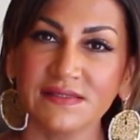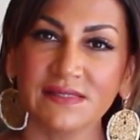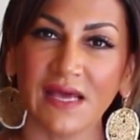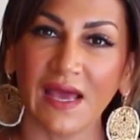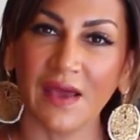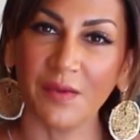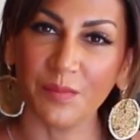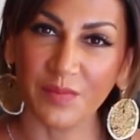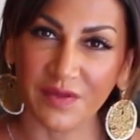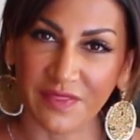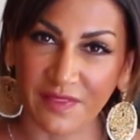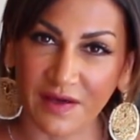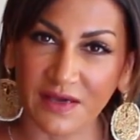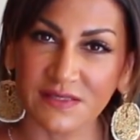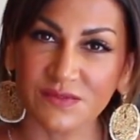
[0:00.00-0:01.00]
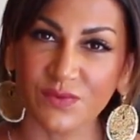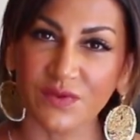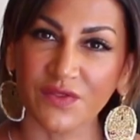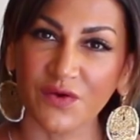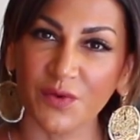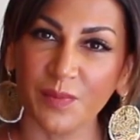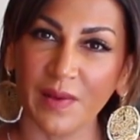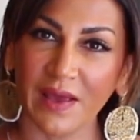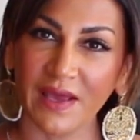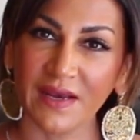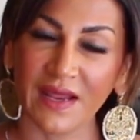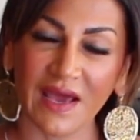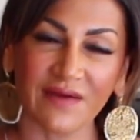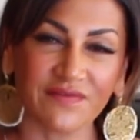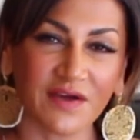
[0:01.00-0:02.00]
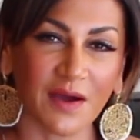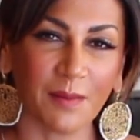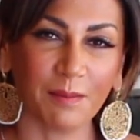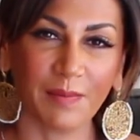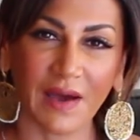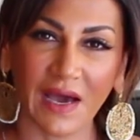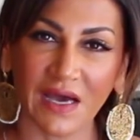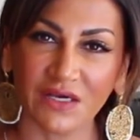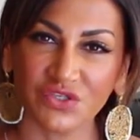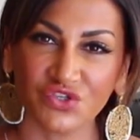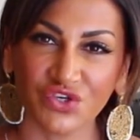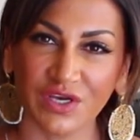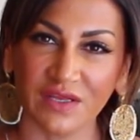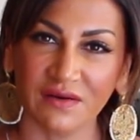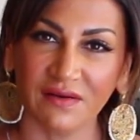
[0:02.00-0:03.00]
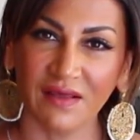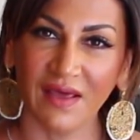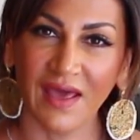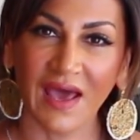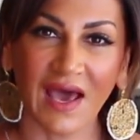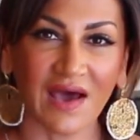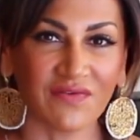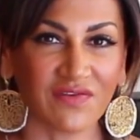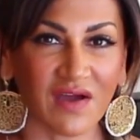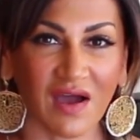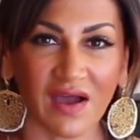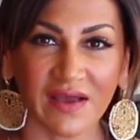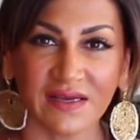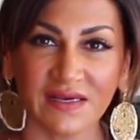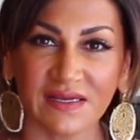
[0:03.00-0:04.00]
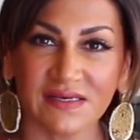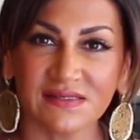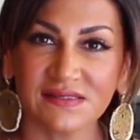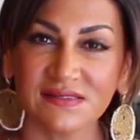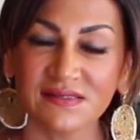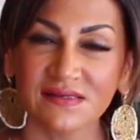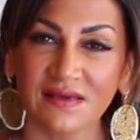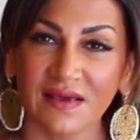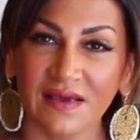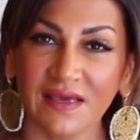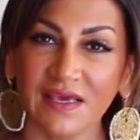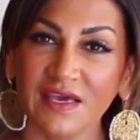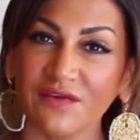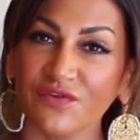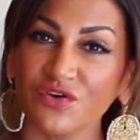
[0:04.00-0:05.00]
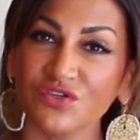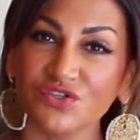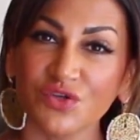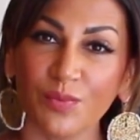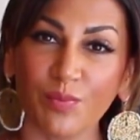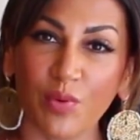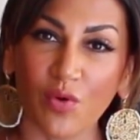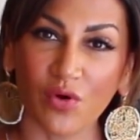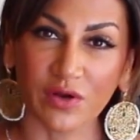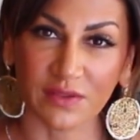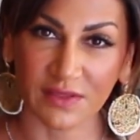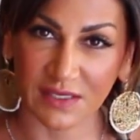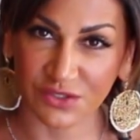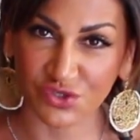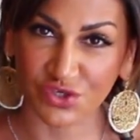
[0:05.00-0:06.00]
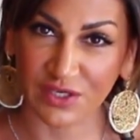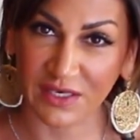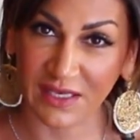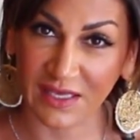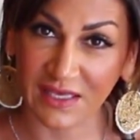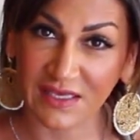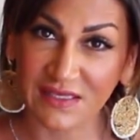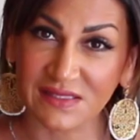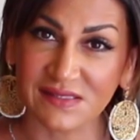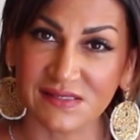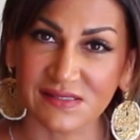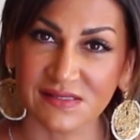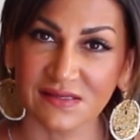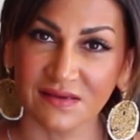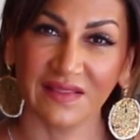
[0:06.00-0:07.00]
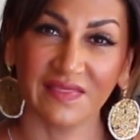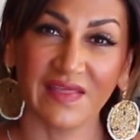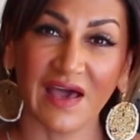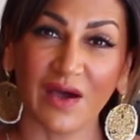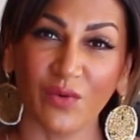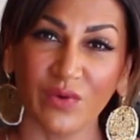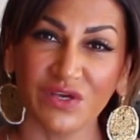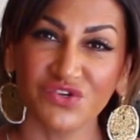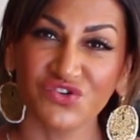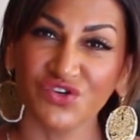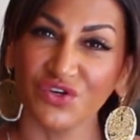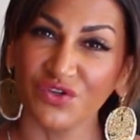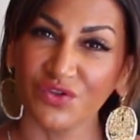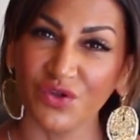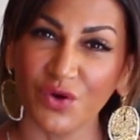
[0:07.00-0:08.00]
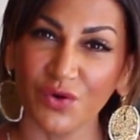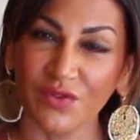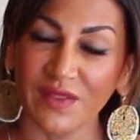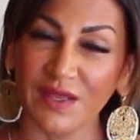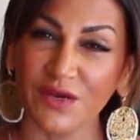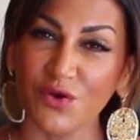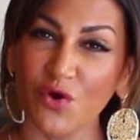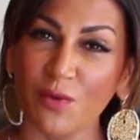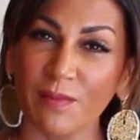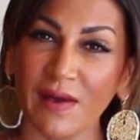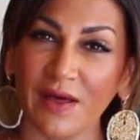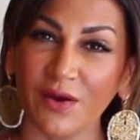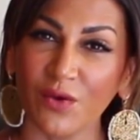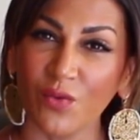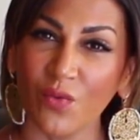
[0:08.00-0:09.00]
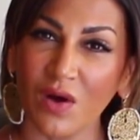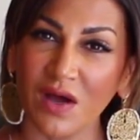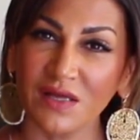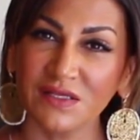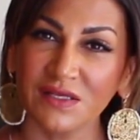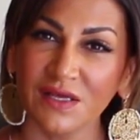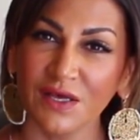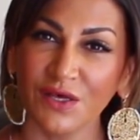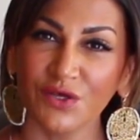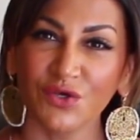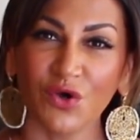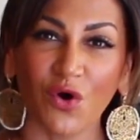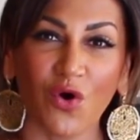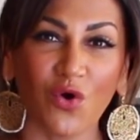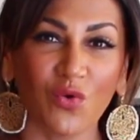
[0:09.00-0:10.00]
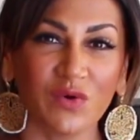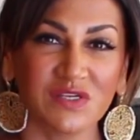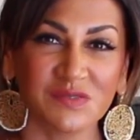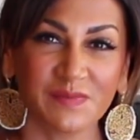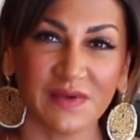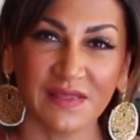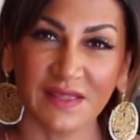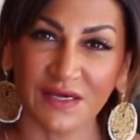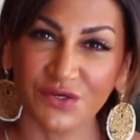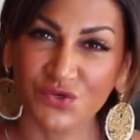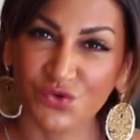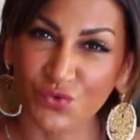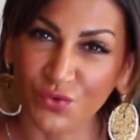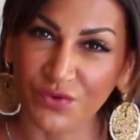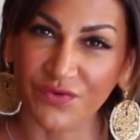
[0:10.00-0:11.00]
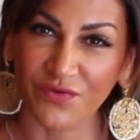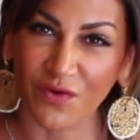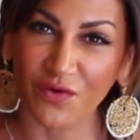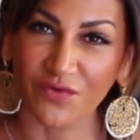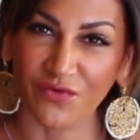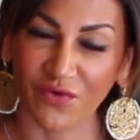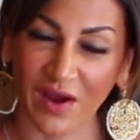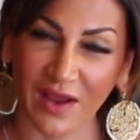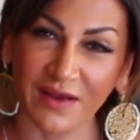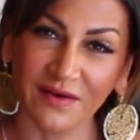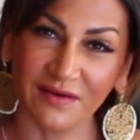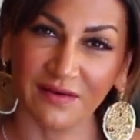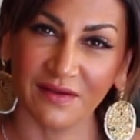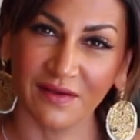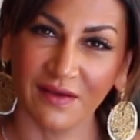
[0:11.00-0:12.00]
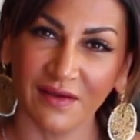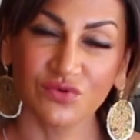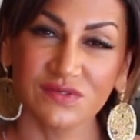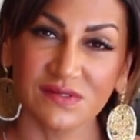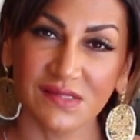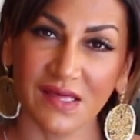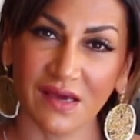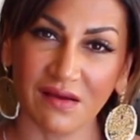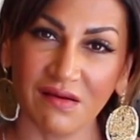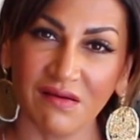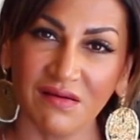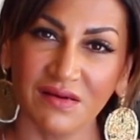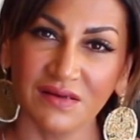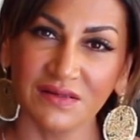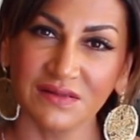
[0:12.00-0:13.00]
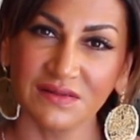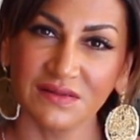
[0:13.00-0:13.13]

to empathize with her pain, have compassion, have kindness, give her support that she needs, and that way she'll know that no matter what, you'll always be that truthful friend who's there